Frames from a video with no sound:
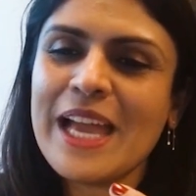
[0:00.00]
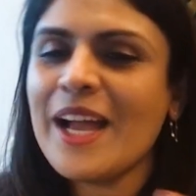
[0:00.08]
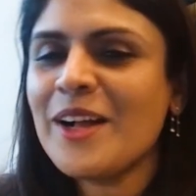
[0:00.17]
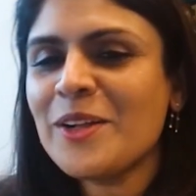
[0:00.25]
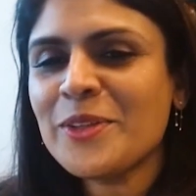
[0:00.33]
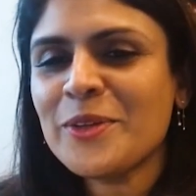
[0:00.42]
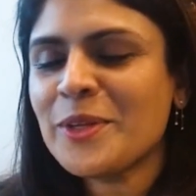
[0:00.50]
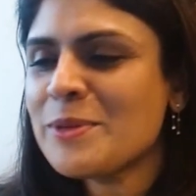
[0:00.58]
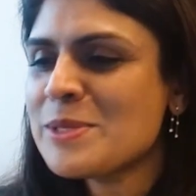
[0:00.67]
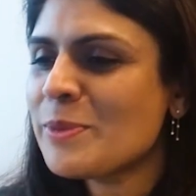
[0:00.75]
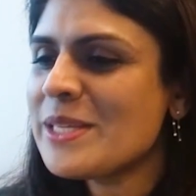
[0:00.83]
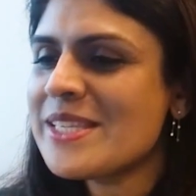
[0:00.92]
although there
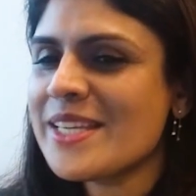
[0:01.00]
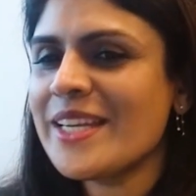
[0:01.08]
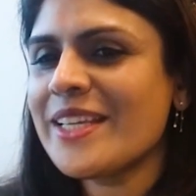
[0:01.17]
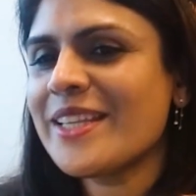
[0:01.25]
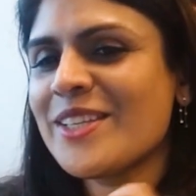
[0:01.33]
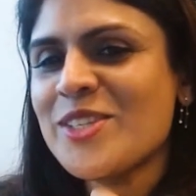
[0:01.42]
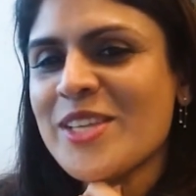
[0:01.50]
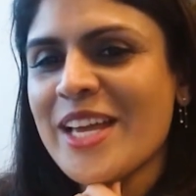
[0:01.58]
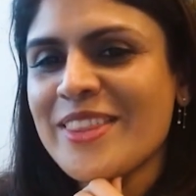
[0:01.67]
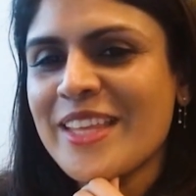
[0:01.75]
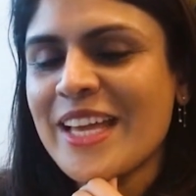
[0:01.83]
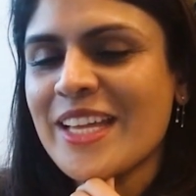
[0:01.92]
was one study that
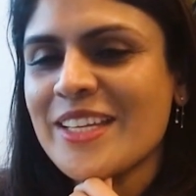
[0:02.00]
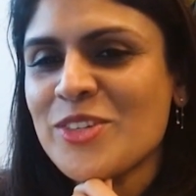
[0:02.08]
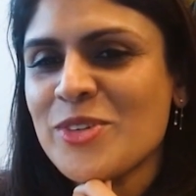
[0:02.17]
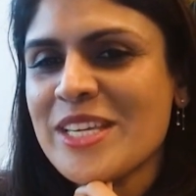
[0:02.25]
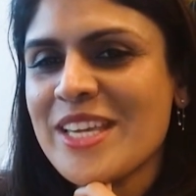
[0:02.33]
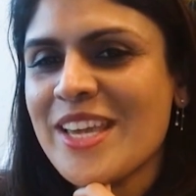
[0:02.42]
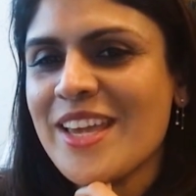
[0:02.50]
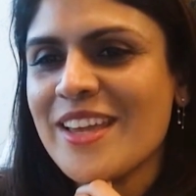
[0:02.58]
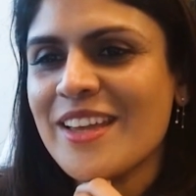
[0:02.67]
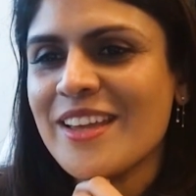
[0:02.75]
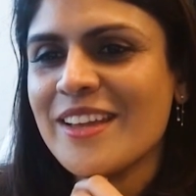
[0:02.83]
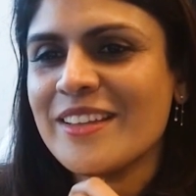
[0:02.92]
said that
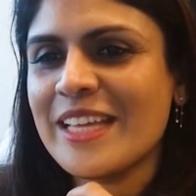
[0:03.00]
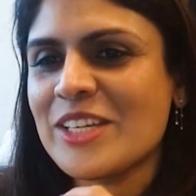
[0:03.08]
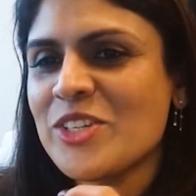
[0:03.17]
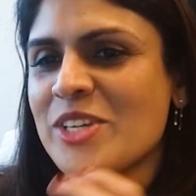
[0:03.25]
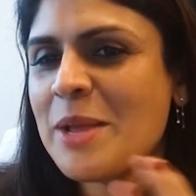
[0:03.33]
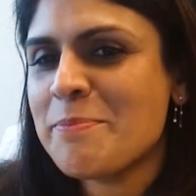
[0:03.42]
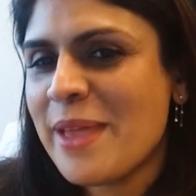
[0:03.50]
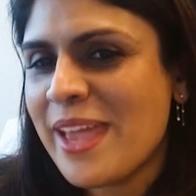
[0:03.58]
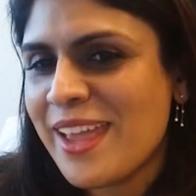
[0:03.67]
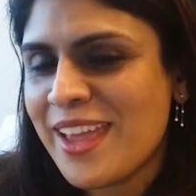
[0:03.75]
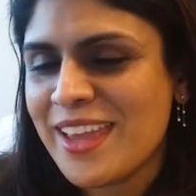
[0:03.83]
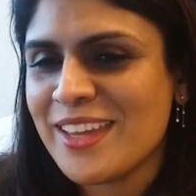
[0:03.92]
drinking like
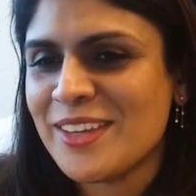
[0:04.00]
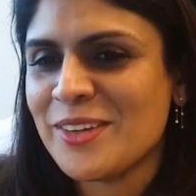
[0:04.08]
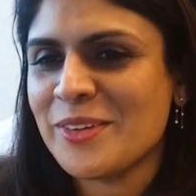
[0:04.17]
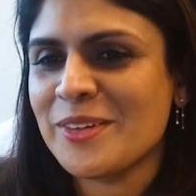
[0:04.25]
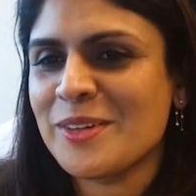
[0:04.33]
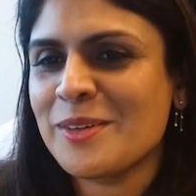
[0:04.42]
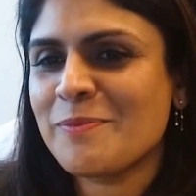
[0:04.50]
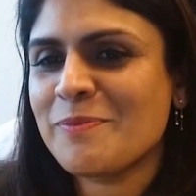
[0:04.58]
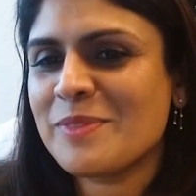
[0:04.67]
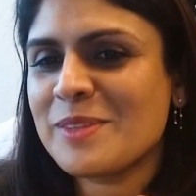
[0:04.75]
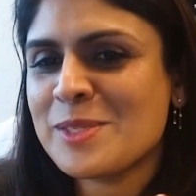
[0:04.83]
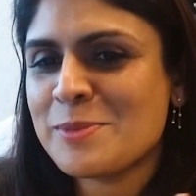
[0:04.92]
champagne or
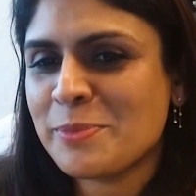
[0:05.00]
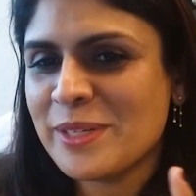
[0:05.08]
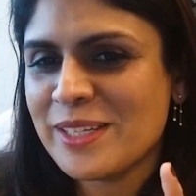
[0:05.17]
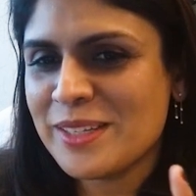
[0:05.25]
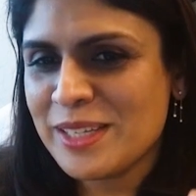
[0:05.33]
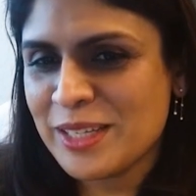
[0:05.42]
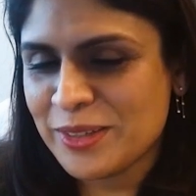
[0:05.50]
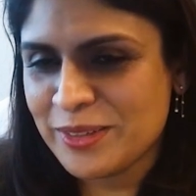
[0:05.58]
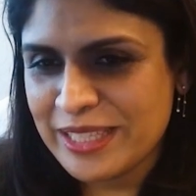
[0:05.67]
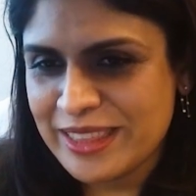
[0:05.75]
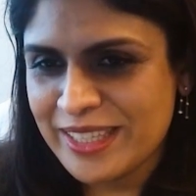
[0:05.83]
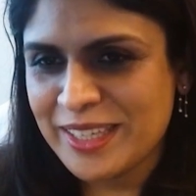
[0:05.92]

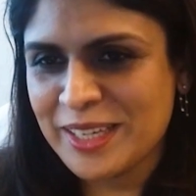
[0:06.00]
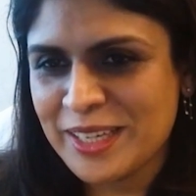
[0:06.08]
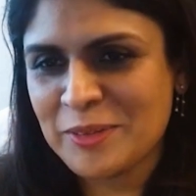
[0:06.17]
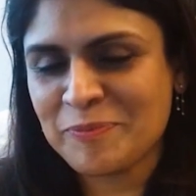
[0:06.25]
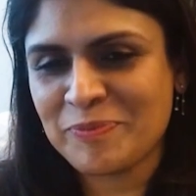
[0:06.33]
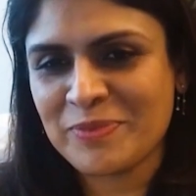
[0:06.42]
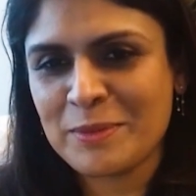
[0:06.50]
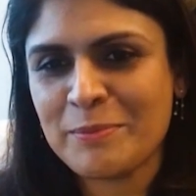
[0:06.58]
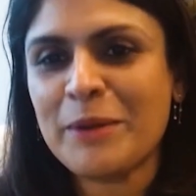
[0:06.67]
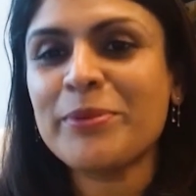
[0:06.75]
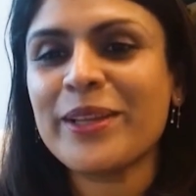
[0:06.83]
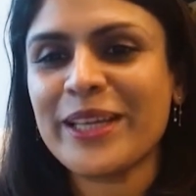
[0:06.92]
like the
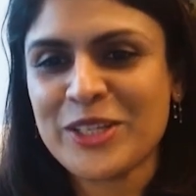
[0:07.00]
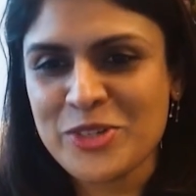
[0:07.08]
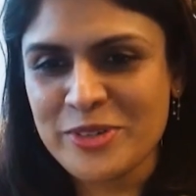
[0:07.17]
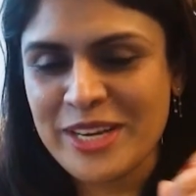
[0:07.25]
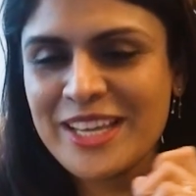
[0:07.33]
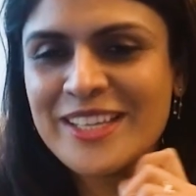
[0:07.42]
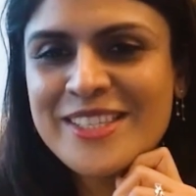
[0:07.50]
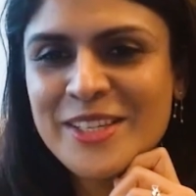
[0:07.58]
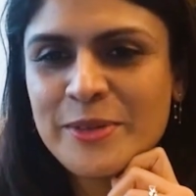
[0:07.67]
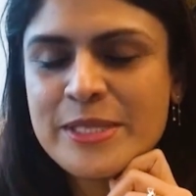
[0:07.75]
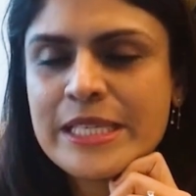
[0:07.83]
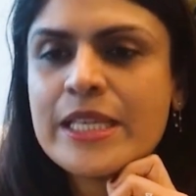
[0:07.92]
bubbly drinks,
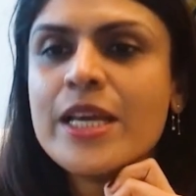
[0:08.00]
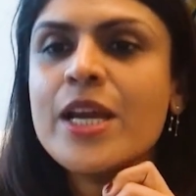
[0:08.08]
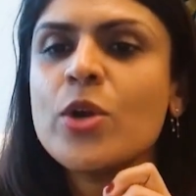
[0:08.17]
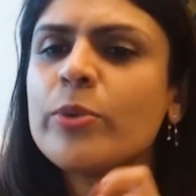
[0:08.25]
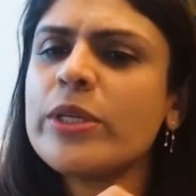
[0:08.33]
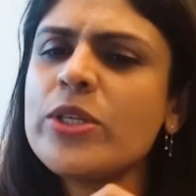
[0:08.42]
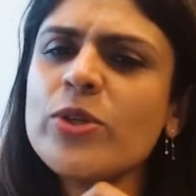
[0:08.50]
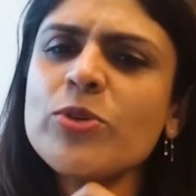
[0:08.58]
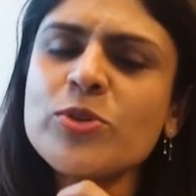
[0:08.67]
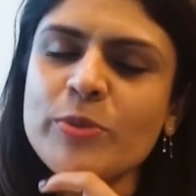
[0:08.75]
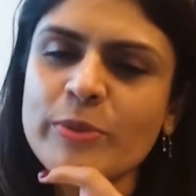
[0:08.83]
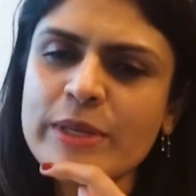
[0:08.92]
there was a
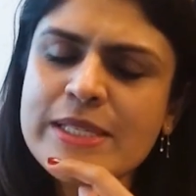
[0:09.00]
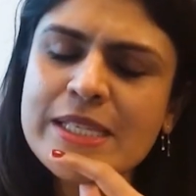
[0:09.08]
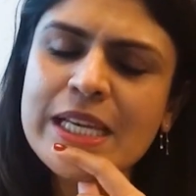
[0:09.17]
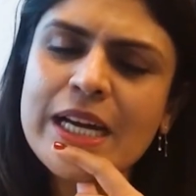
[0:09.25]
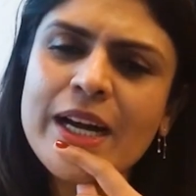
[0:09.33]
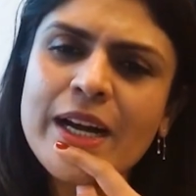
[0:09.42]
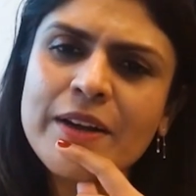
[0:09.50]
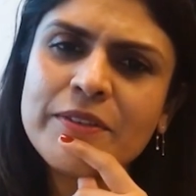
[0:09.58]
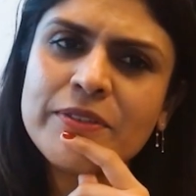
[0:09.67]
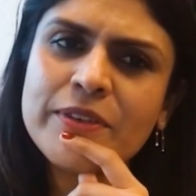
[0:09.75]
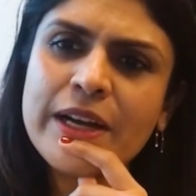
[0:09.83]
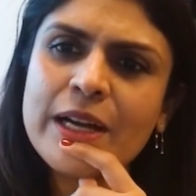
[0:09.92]
reduced risk
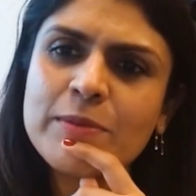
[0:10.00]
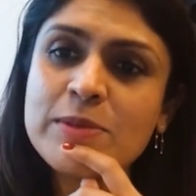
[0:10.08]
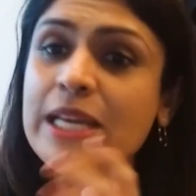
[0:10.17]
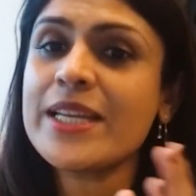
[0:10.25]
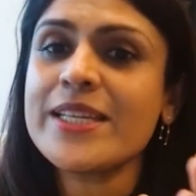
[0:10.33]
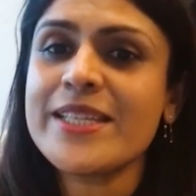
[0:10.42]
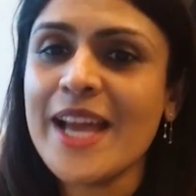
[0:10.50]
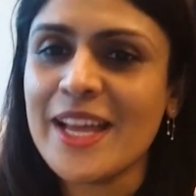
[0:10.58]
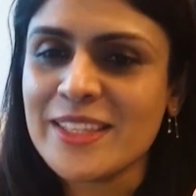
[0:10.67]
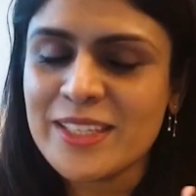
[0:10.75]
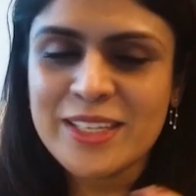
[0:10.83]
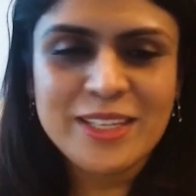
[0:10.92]
of sudden death.